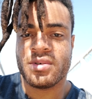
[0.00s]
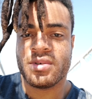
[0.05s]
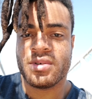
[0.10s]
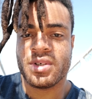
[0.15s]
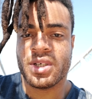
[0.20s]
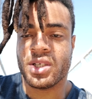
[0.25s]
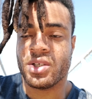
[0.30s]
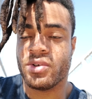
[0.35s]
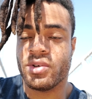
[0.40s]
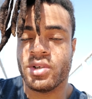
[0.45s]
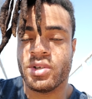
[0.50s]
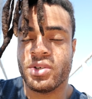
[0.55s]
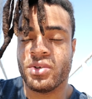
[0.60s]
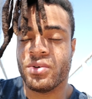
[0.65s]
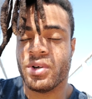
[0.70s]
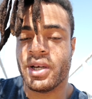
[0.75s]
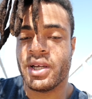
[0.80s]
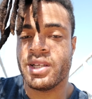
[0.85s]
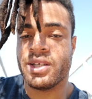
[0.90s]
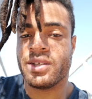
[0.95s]
and you didn't do
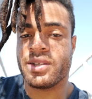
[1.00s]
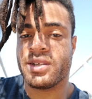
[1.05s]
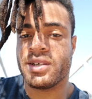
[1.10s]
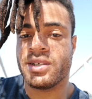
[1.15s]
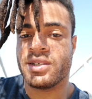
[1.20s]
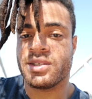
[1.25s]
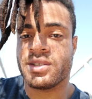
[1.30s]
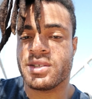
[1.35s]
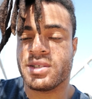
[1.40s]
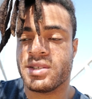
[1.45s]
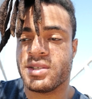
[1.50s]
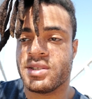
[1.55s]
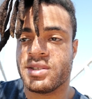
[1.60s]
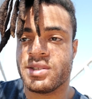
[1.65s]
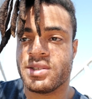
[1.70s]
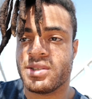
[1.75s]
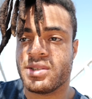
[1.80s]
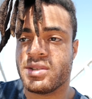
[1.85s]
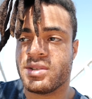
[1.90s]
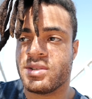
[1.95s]
anything to
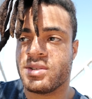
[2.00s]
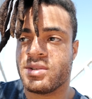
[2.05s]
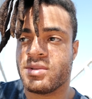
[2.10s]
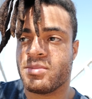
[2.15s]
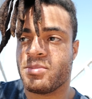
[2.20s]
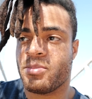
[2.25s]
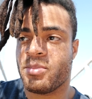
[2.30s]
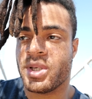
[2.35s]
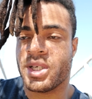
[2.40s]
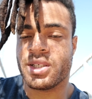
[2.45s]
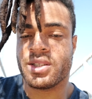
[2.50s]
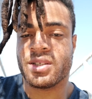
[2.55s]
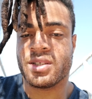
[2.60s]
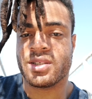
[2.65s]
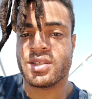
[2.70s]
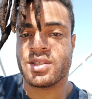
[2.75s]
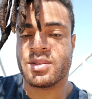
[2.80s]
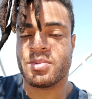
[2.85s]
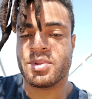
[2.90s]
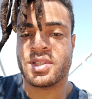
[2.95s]
make this
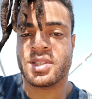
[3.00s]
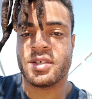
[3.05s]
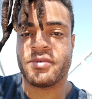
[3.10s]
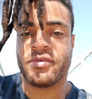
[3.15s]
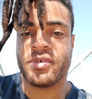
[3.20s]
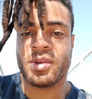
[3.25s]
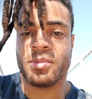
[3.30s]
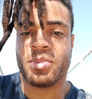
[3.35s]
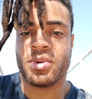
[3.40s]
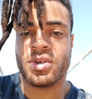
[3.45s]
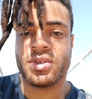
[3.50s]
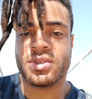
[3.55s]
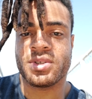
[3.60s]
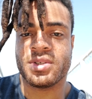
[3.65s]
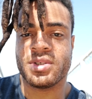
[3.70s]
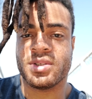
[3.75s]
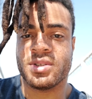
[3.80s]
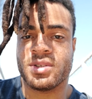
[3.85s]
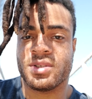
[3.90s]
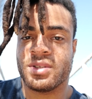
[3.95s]
specific
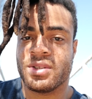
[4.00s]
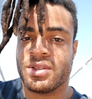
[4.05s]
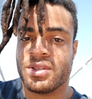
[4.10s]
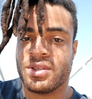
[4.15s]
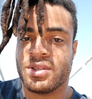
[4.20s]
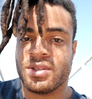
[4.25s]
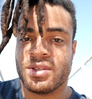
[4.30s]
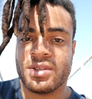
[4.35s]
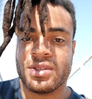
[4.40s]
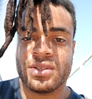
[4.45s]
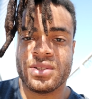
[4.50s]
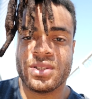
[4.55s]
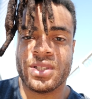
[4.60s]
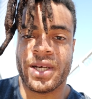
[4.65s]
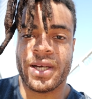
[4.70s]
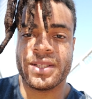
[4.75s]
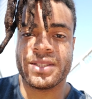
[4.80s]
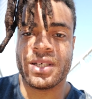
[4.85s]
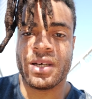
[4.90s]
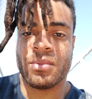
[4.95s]
person
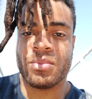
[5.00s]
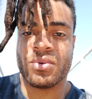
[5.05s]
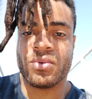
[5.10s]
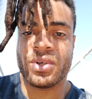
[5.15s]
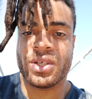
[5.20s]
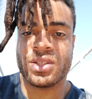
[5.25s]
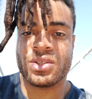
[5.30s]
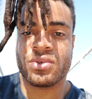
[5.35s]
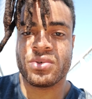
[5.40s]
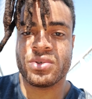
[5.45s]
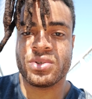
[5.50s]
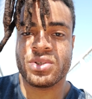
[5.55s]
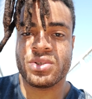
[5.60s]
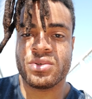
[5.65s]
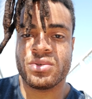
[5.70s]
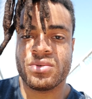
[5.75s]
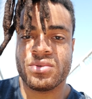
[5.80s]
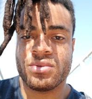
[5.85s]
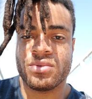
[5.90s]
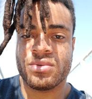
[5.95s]
that type of way towards
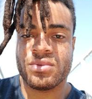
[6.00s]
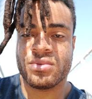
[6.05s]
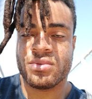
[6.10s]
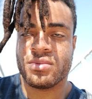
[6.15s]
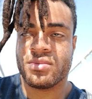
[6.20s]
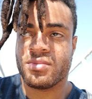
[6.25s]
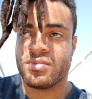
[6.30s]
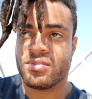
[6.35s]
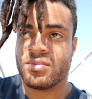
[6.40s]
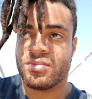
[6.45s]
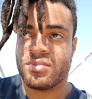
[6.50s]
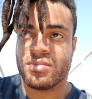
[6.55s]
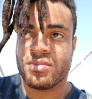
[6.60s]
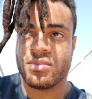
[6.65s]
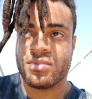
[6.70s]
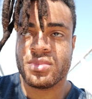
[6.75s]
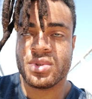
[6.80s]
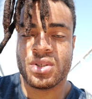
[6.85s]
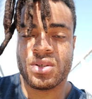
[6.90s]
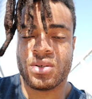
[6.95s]
you,
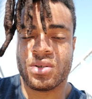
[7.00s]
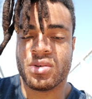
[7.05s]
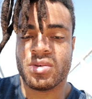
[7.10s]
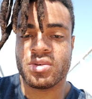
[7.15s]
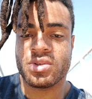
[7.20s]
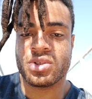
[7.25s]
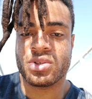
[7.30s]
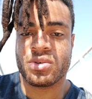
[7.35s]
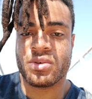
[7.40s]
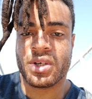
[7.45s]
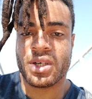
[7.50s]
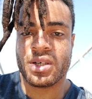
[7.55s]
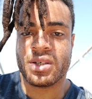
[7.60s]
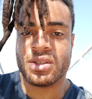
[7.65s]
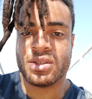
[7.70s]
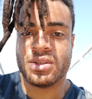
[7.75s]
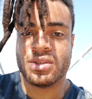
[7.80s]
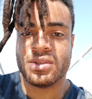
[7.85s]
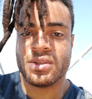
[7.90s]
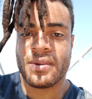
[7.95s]
yo, hold your
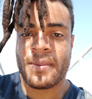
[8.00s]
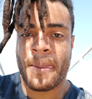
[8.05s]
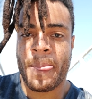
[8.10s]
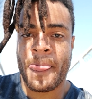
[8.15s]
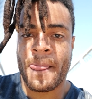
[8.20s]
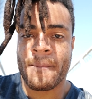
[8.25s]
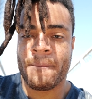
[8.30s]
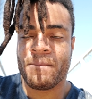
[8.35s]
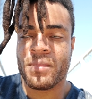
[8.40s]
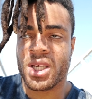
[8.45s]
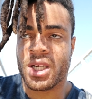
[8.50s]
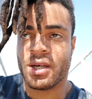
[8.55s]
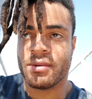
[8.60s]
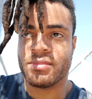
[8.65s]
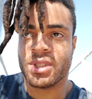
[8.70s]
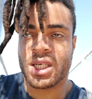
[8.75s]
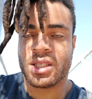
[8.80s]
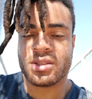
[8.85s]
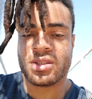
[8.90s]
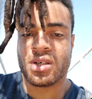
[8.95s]
ground. And I'm
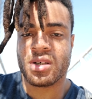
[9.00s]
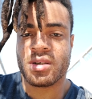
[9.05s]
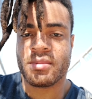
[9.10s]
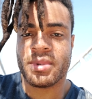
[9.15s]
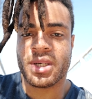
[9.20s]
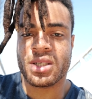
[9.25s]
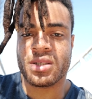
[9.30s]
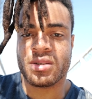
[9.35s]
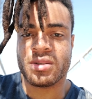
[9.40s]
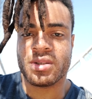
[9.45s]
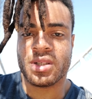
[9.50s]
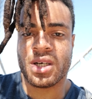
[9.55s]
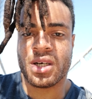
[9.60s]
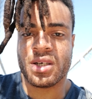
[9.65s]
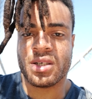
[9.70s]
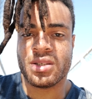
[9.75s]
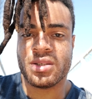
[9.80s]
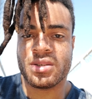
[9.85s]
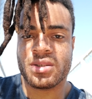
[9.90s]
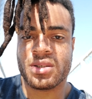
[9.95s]
not talking about
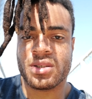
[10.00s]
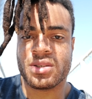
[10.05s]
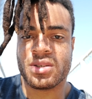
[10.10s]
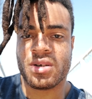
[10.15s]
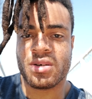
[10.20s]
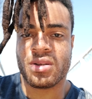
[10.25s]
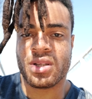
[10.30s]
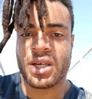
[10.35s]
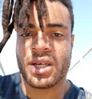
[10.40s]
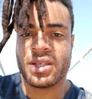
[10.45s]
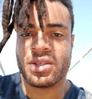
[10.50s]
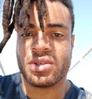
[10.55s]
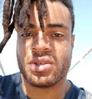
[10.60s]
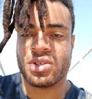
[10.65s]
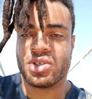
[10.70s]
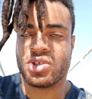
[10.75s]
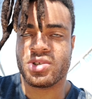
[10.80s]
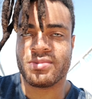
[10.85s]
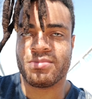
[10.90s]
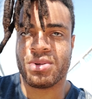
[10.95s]
online, because online you
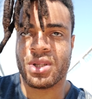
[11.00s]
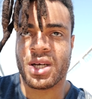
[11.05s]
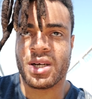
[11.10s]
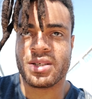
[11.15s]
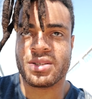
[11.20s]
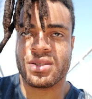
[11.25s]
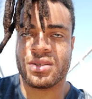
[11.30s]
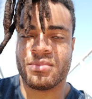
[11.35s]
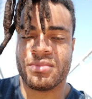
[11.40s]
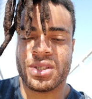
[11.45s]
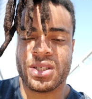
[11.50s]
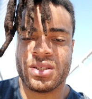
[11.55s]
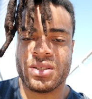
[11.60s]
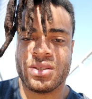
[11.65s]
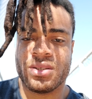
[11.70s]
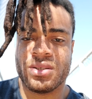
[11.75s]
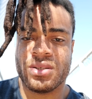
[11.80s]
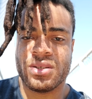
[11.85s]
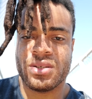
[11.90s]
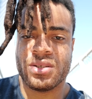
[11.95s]
can just block somebody.
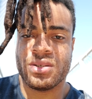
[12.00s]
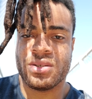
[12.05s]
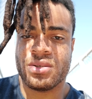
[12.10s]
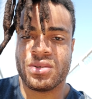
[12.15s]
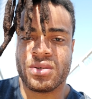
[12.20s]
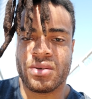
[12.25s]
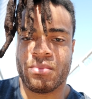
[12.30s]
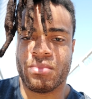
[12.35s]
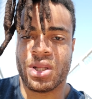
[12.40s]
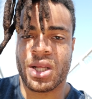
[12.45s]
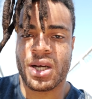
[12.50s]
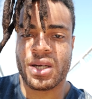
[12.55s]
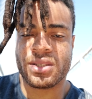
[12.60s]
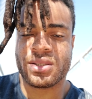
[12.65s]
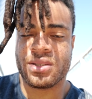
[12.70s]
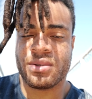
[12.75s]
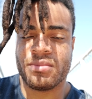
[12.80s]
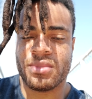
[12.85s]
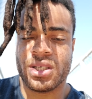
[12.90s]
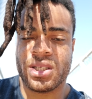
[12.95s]
You can block
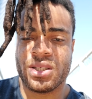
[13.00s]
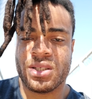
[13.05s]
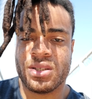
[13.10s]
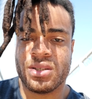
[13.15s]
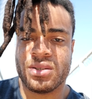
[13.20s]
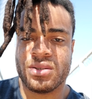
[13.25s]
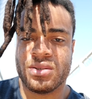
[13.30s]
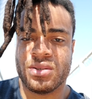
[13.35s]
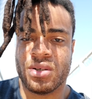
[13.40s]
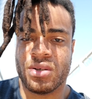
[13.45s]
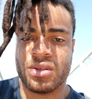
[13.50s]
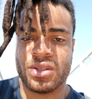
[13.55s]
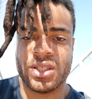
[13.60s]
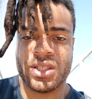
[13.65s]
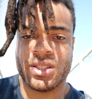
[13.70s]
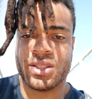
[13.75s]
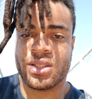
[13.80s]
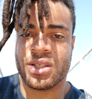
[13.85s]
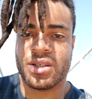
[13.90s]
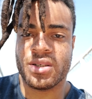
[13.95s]
somebody,
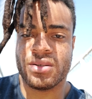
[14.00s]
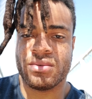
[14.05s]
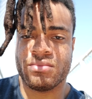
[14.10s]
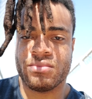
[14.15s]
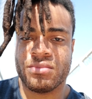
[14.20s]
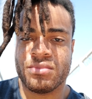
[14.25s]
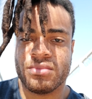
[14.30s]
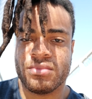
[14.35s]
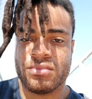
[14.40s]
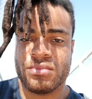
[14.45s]
delete them,